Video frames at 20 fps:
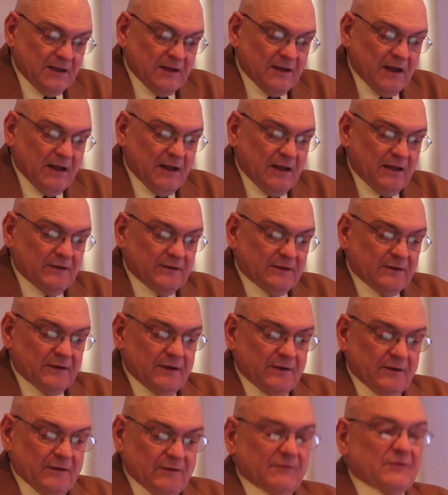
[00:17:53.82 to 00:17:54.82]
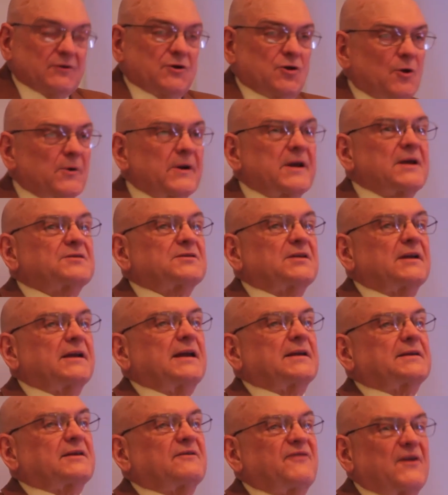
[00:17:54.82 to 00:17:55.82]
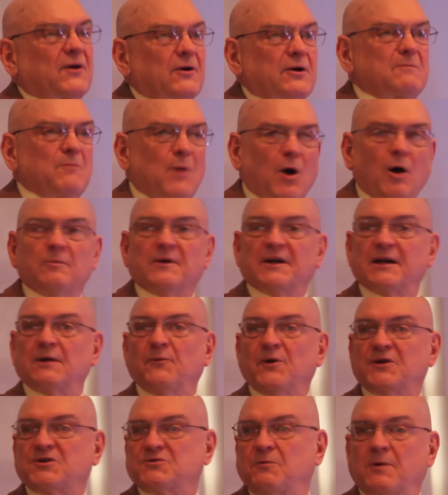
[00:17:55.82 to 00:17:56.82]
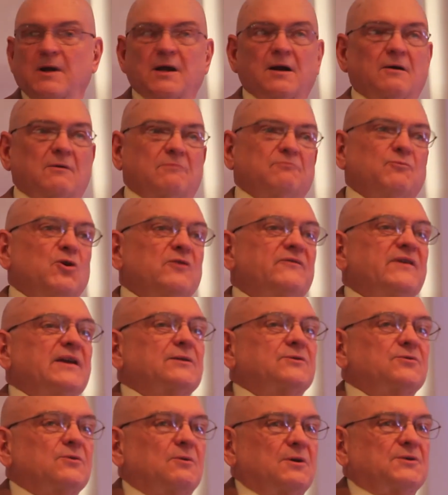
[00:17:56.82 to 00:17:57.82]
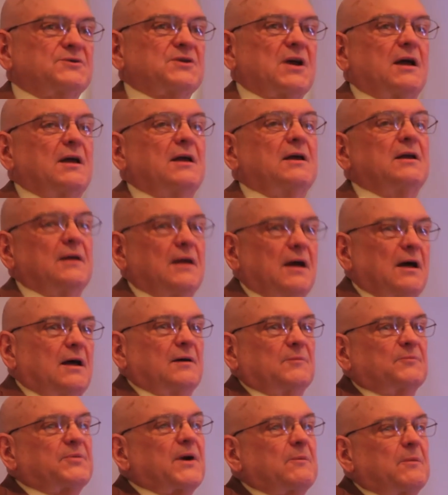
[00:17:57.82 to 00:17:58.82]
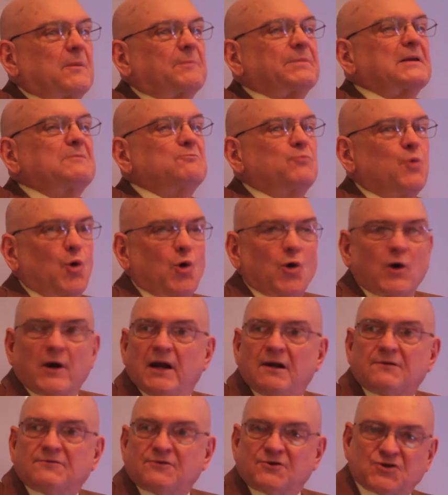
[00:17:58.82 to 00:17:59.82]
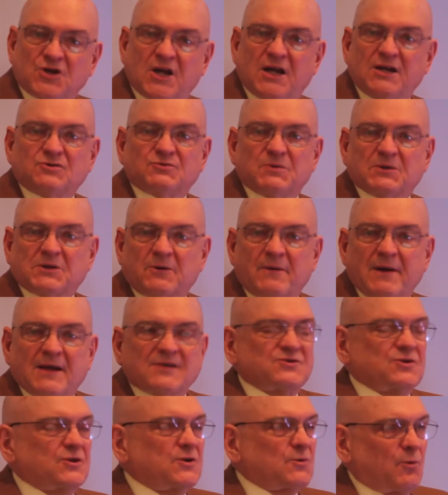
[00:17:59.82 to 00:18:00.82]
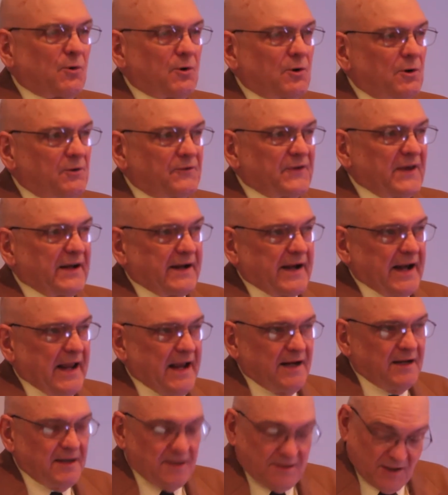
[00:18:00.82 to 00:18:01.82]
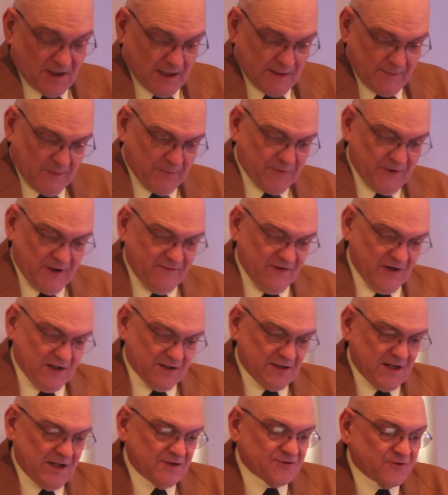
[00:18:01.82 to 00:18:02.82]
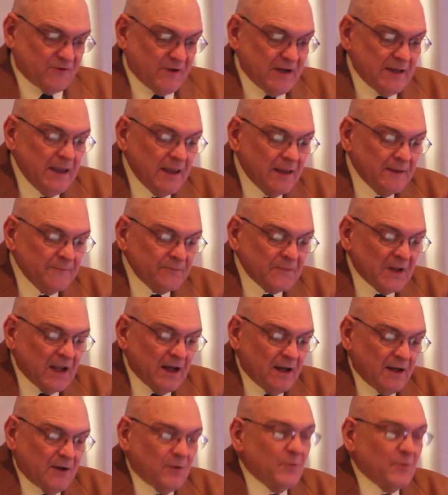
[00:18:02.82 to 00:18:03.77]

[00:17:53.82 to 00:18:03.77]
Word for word: Uh, curiously, at the very moment in which we are moving towards a, uh, probably more interchange with the rest of the world than at any time in previous history, uh,